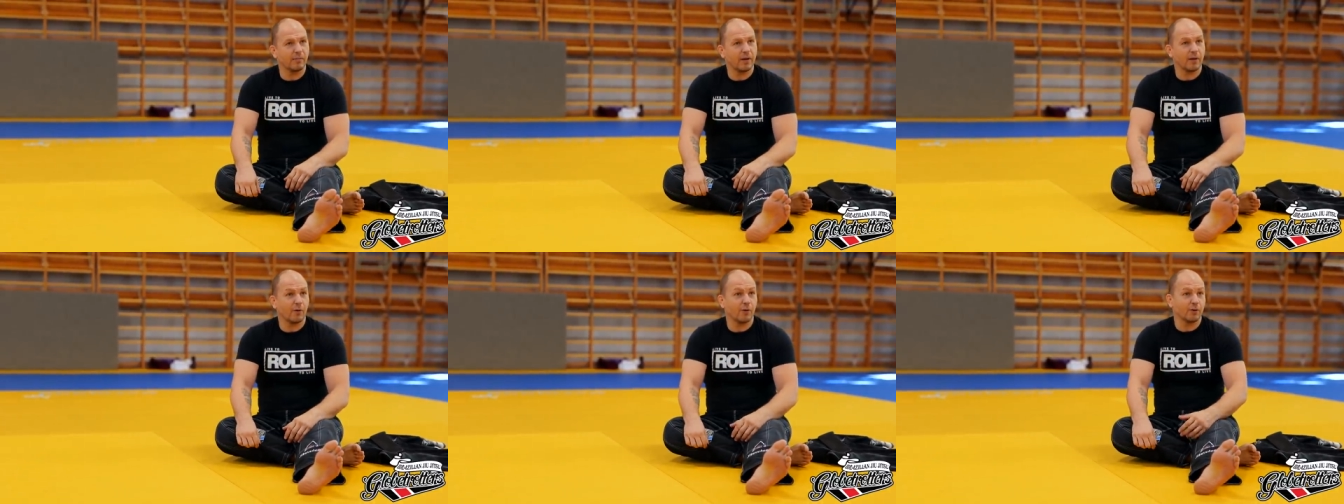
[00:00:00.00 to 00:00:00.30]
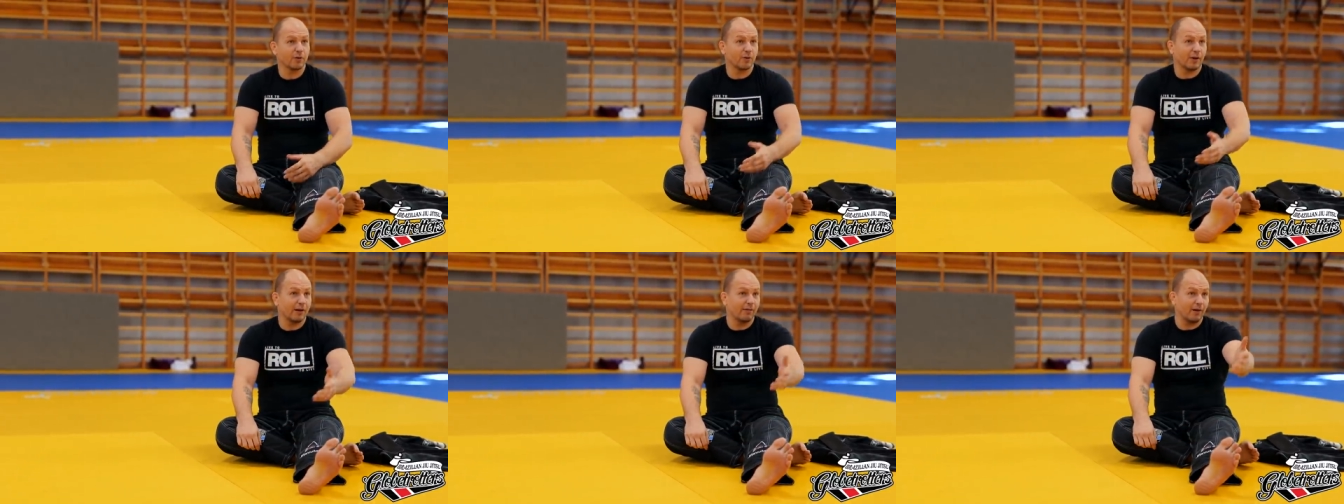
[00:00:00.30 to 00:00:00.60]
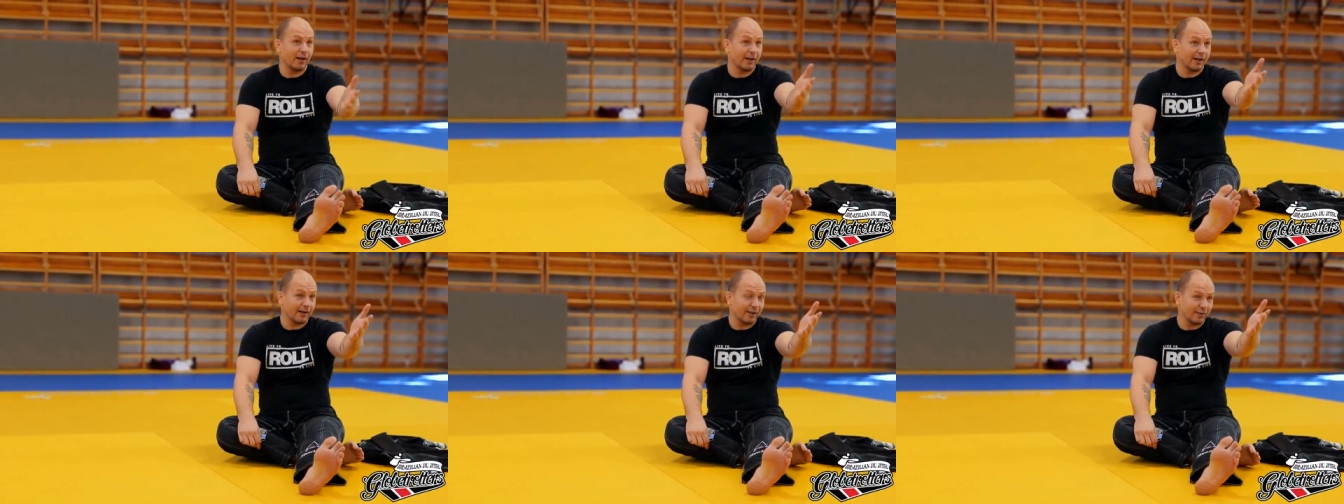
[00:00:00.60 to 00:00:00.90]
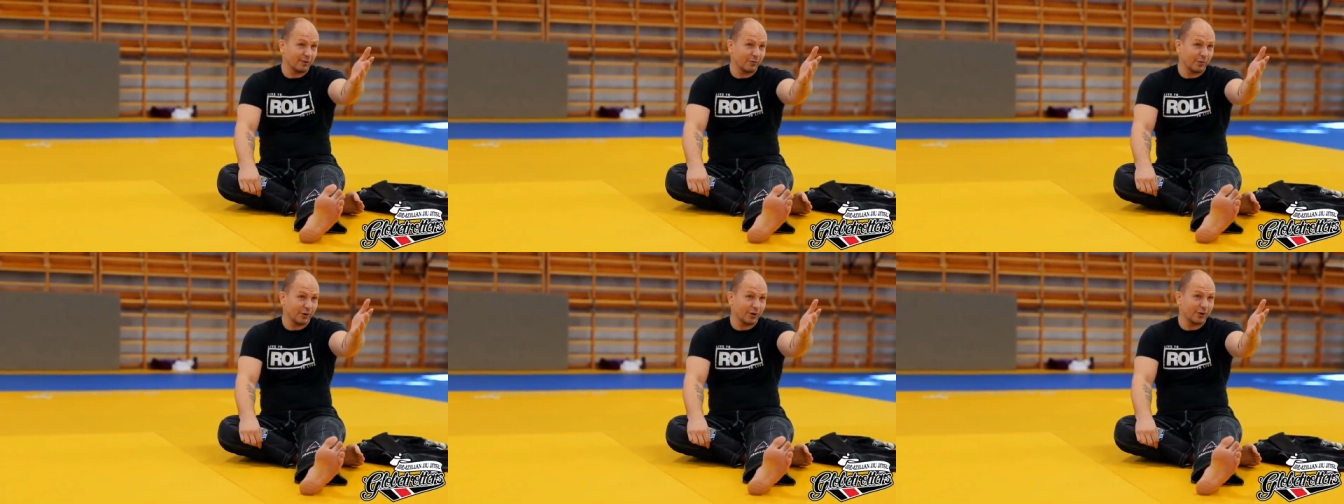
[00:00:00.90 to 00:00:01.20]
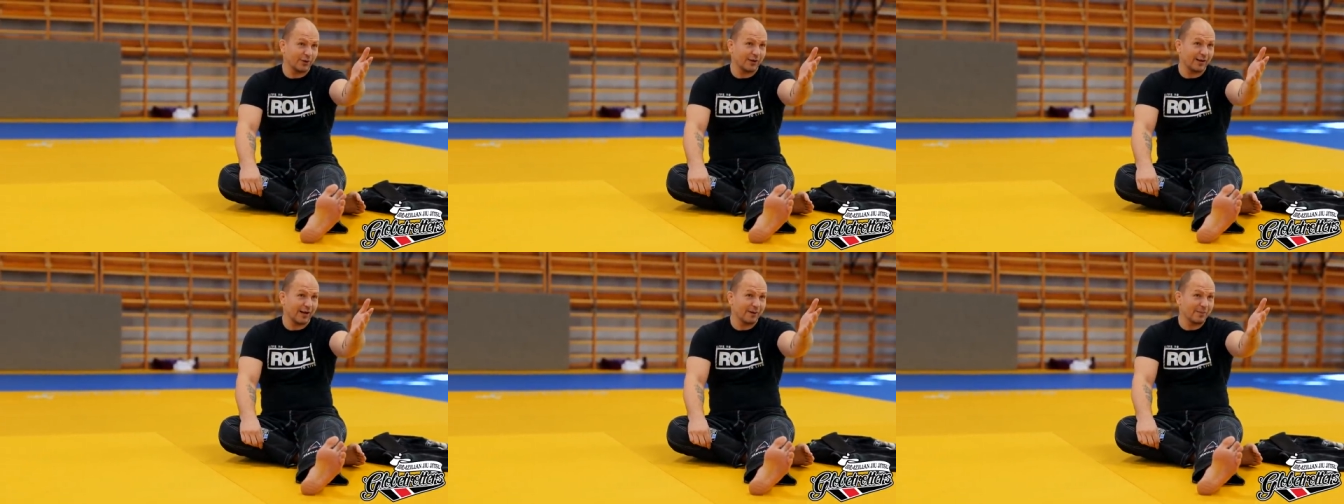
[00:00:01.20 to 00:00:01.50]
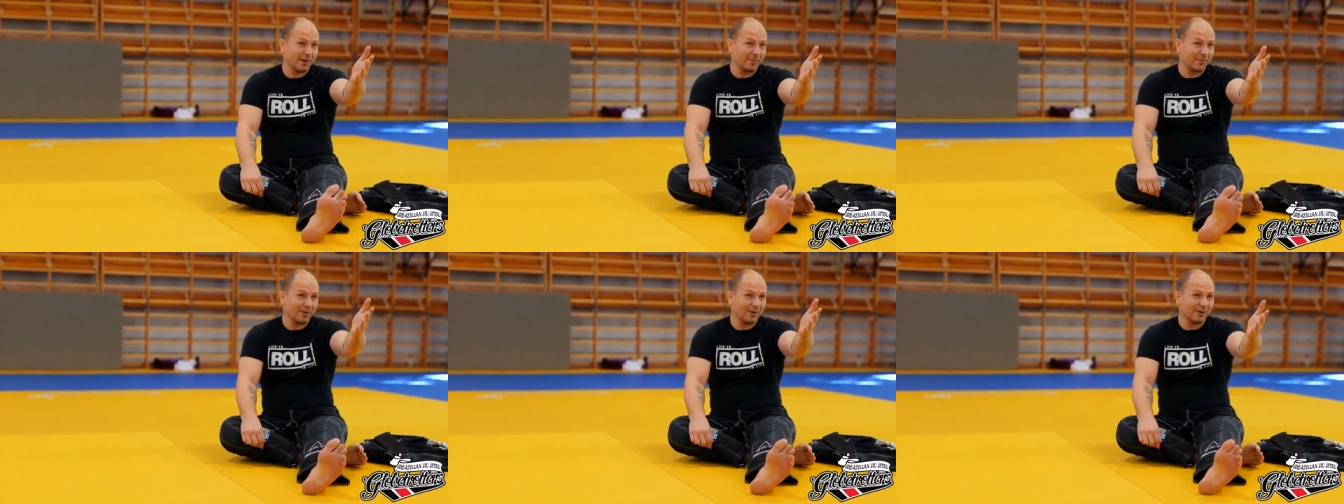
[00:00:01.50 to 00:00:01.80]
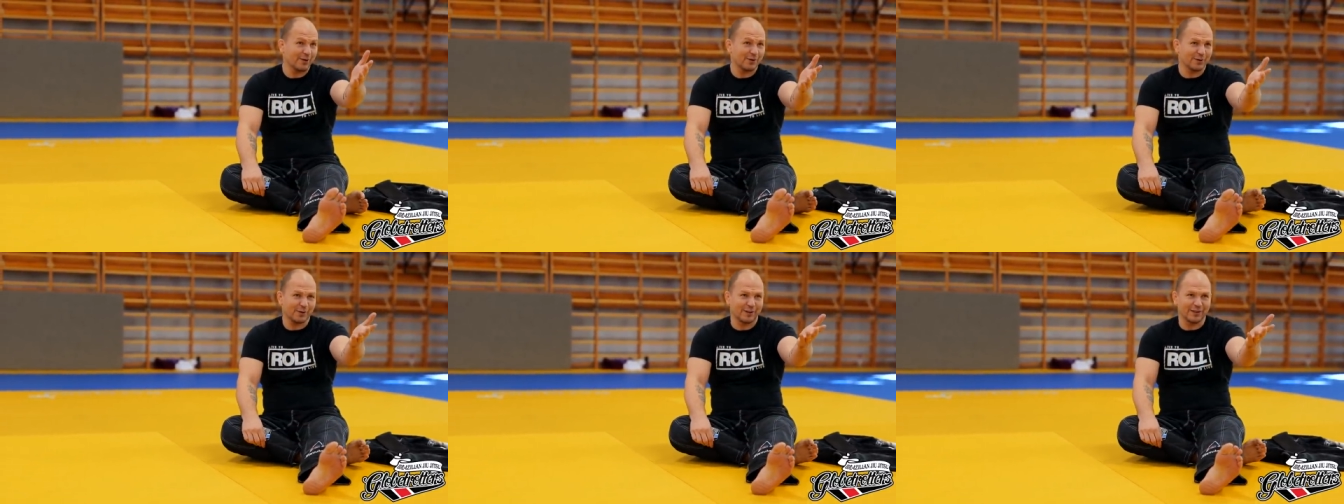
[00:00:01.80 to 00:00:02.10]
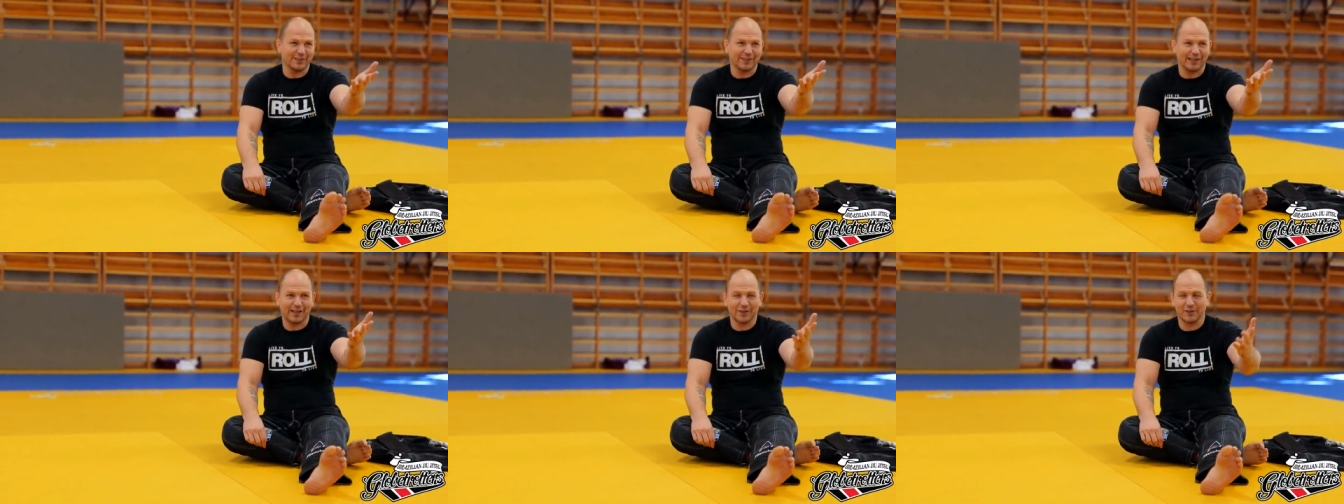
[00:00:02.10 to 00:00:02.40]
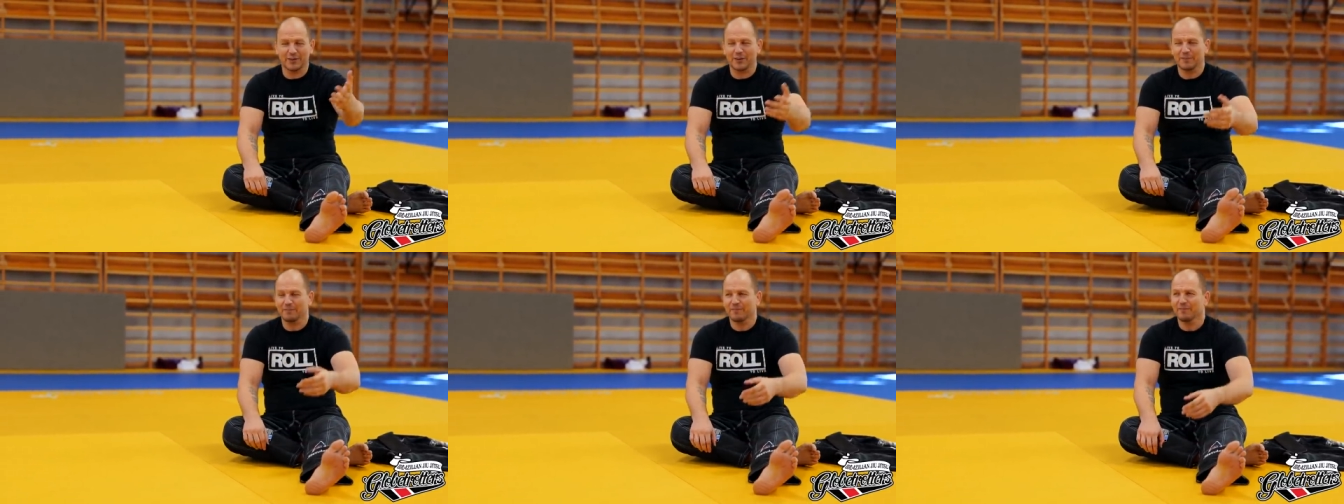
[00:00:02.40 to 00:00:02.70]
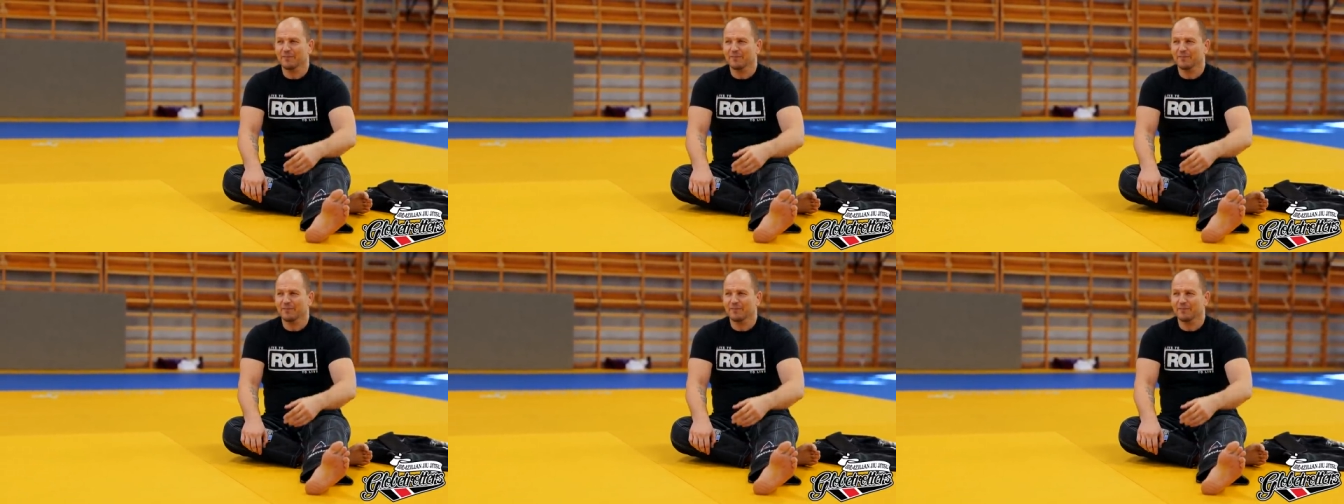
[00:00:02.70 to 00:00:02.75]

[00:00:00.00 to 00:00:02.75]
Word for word: may also have a, like a twister guy maybe here, so we can test.